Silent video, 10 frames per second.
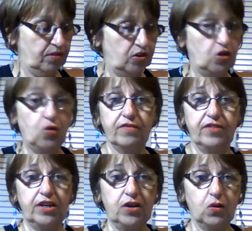Your
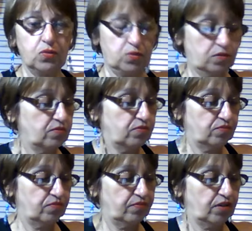videos.
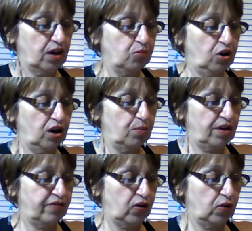I'm looking on my
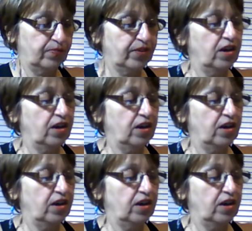phone.